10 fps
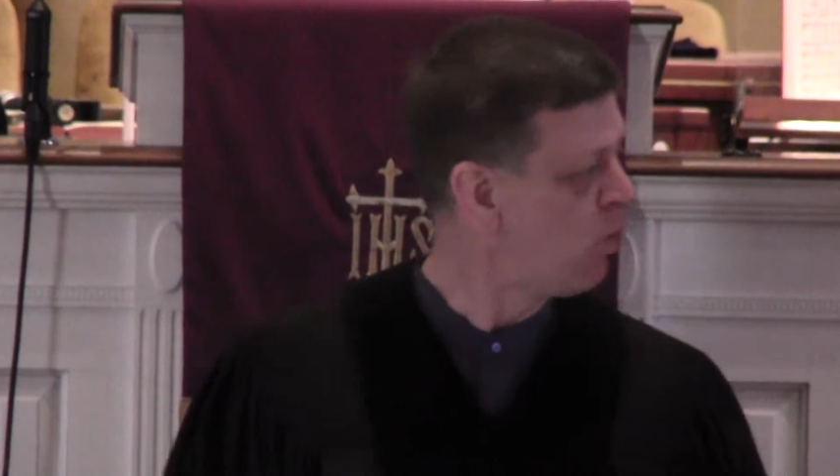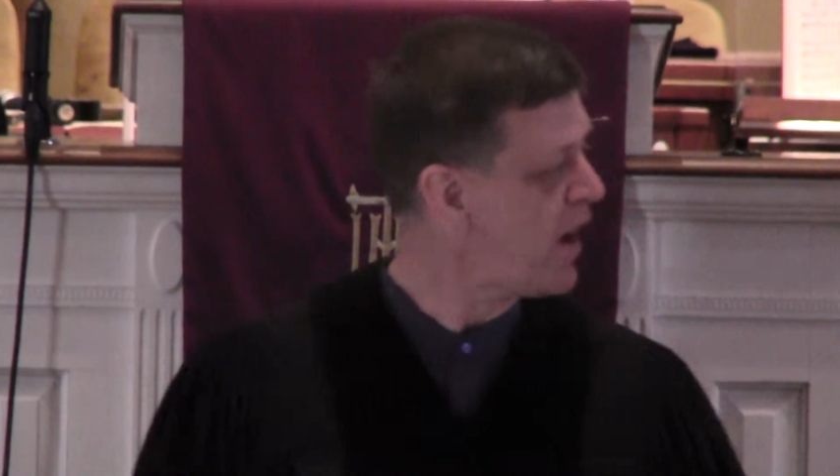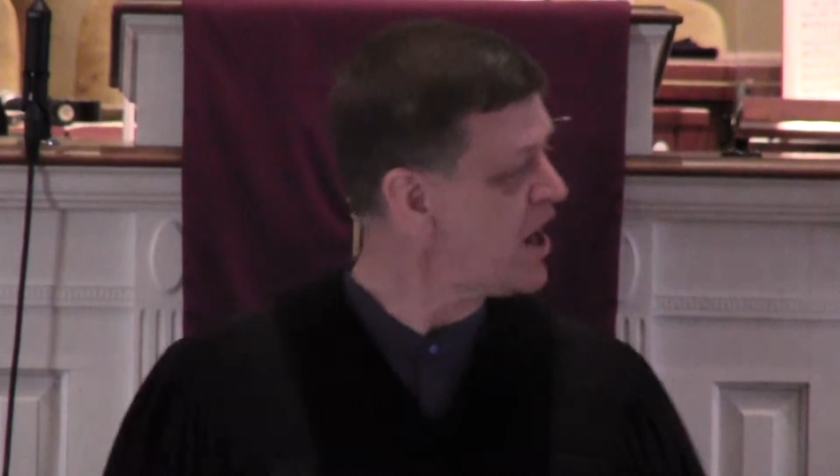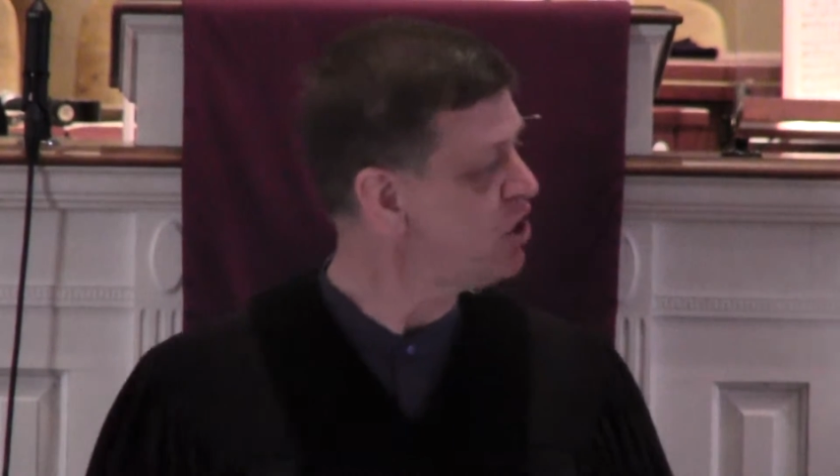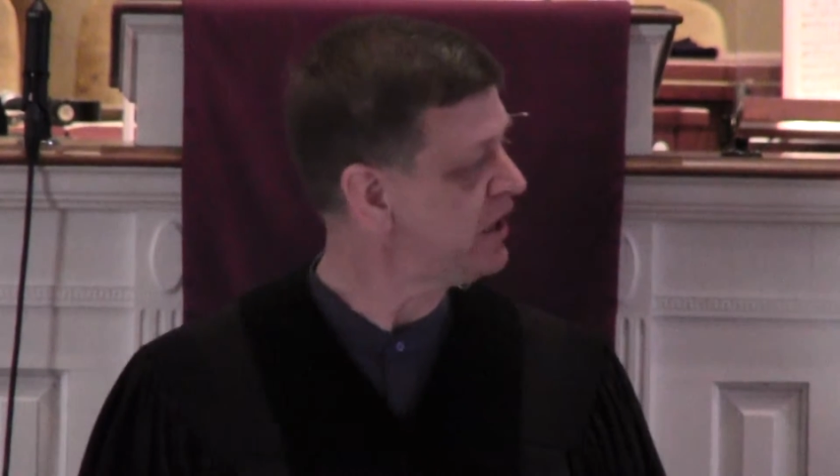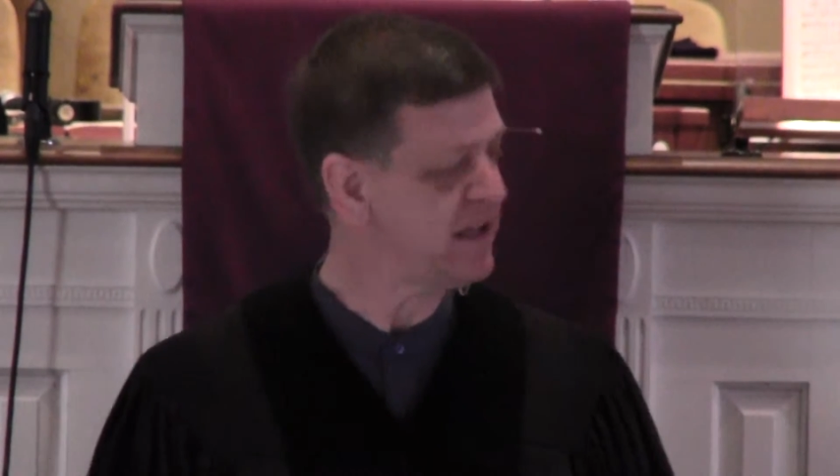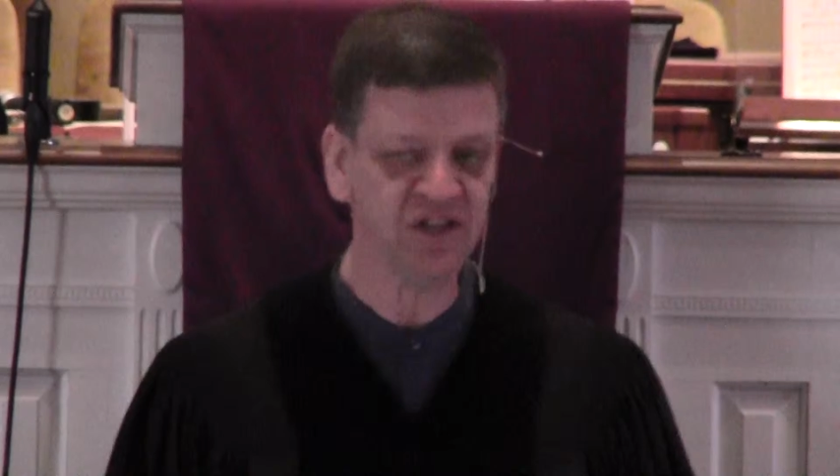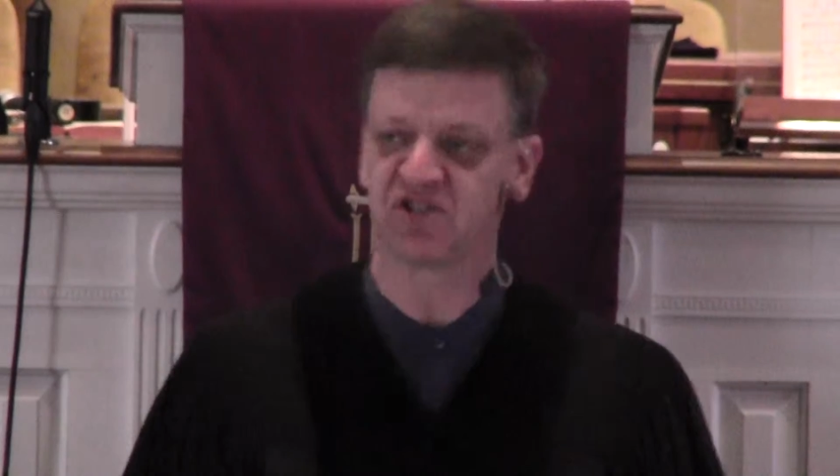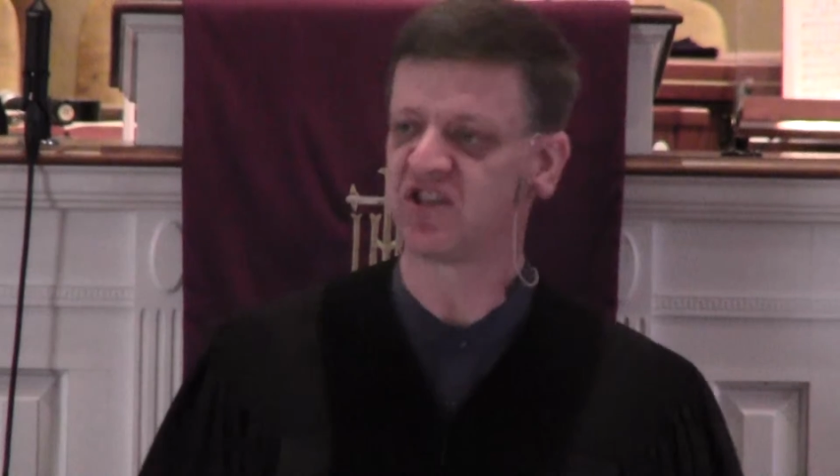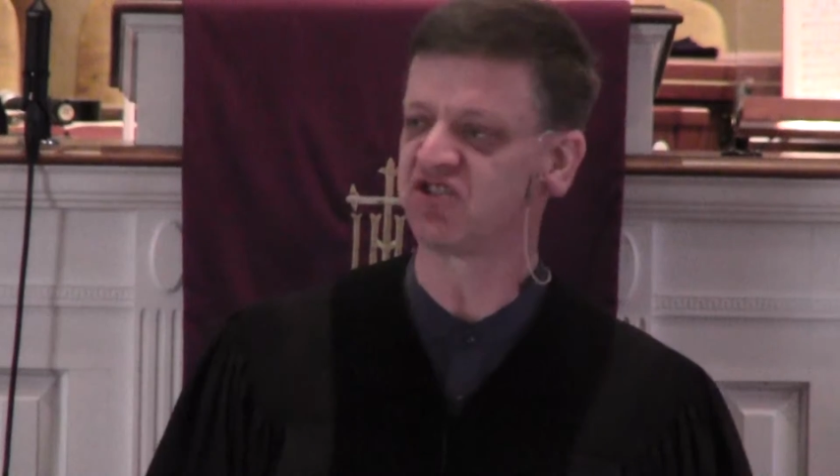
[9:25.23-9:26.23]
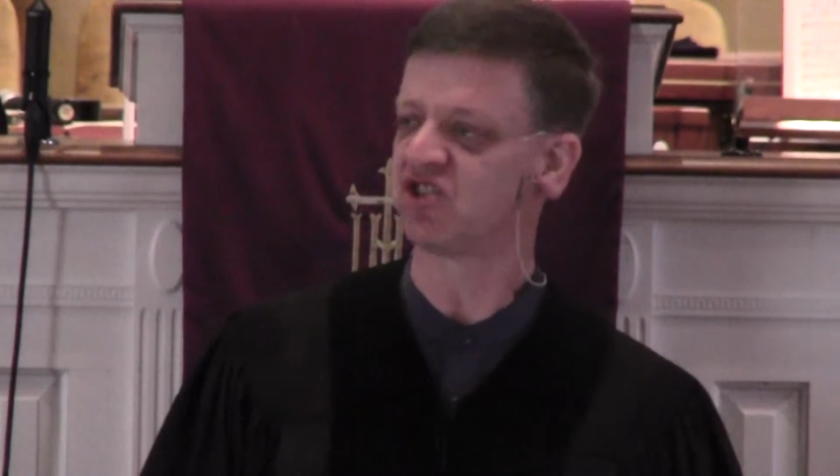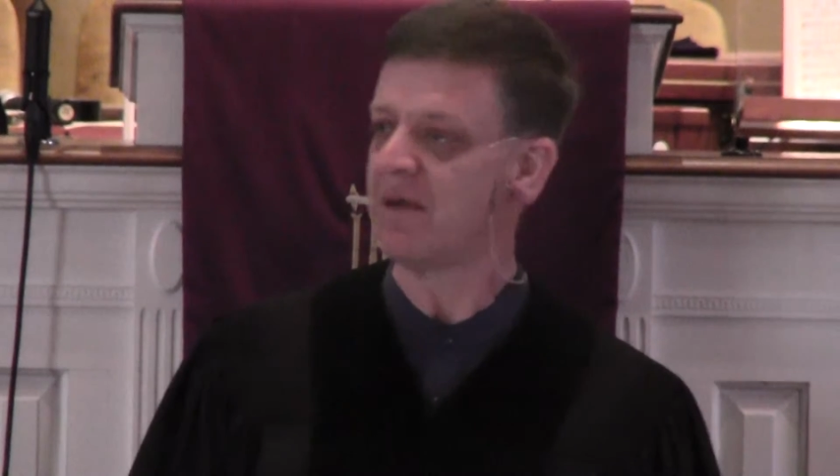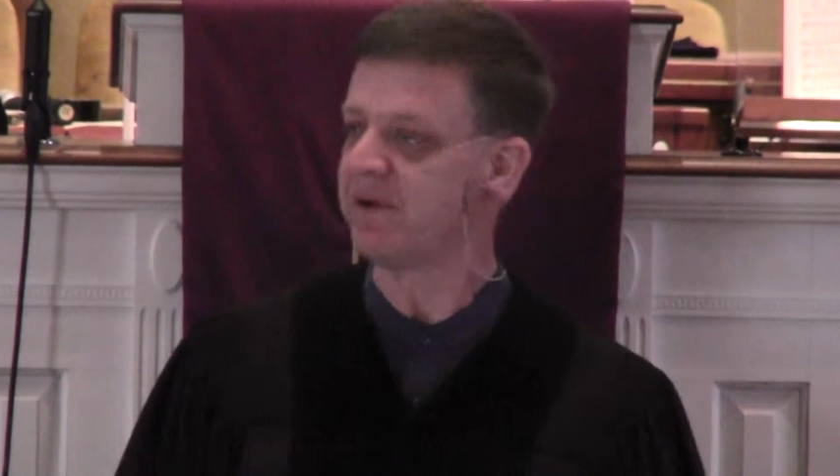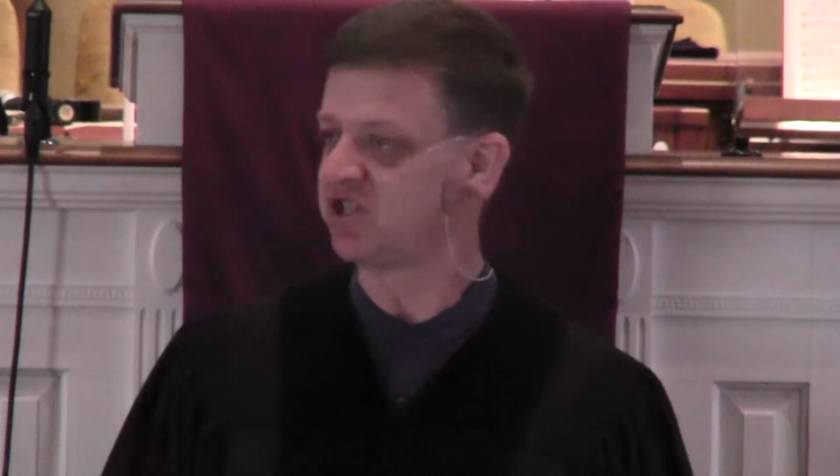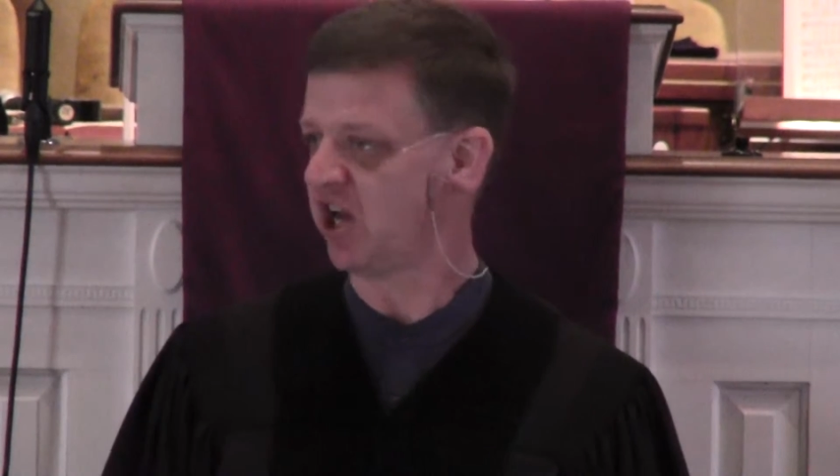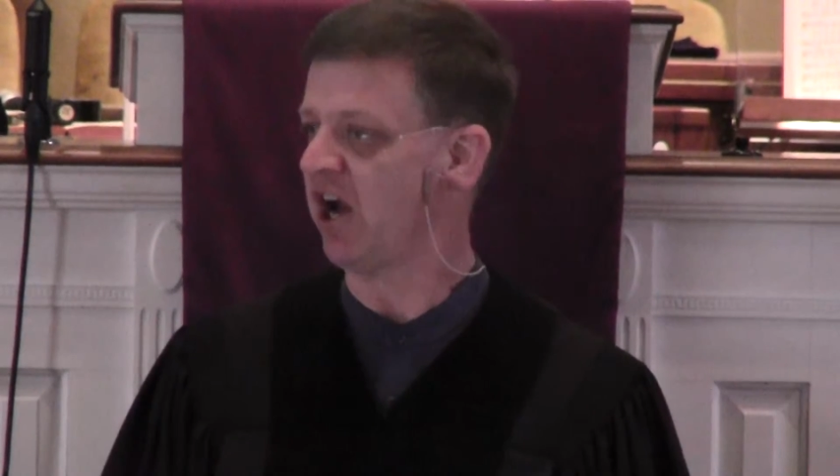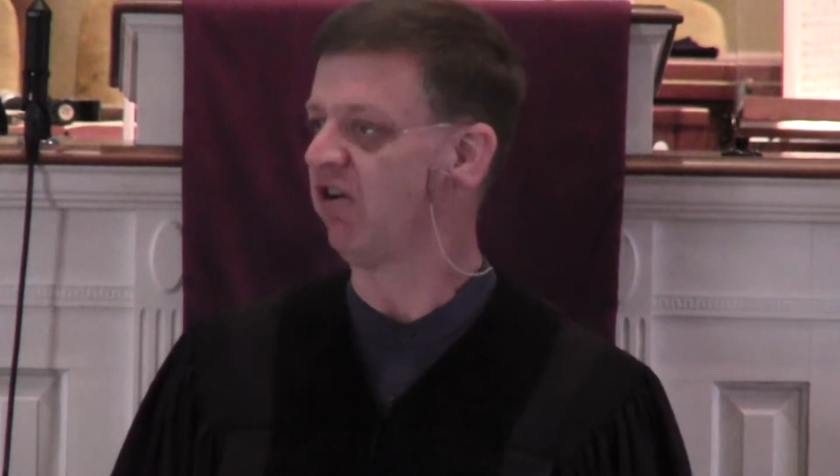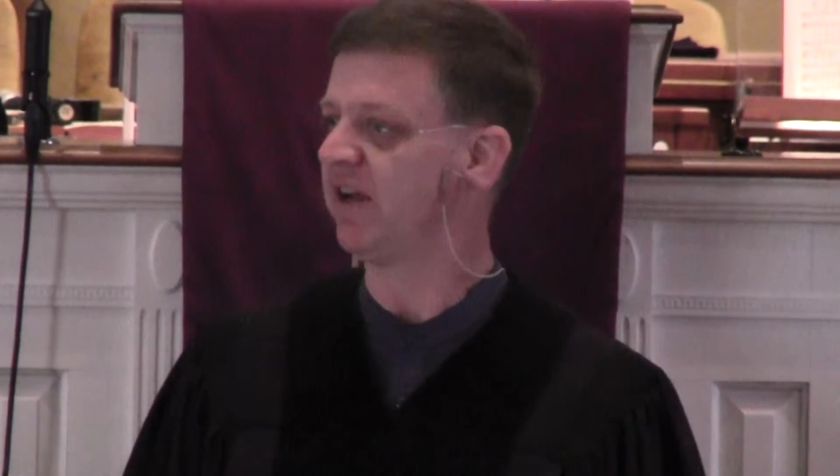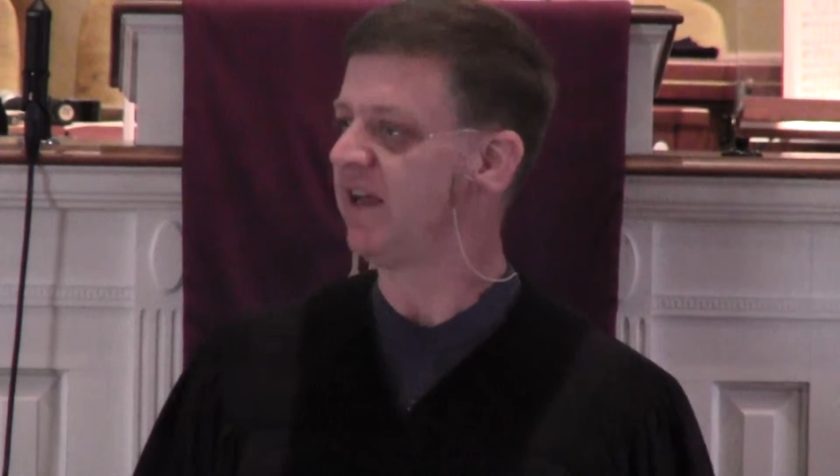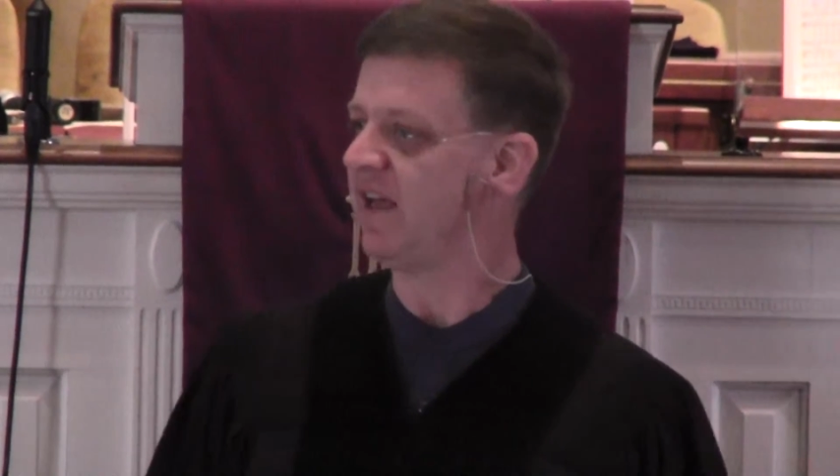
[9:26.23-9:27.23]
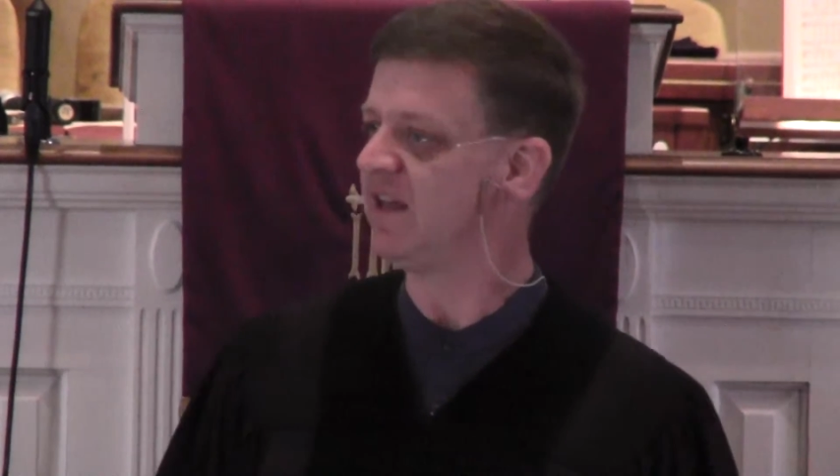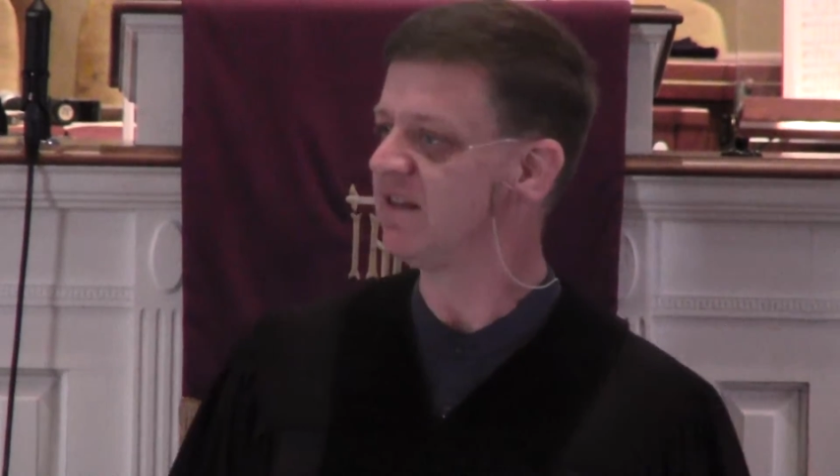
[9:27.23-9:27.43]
Where is the cemetery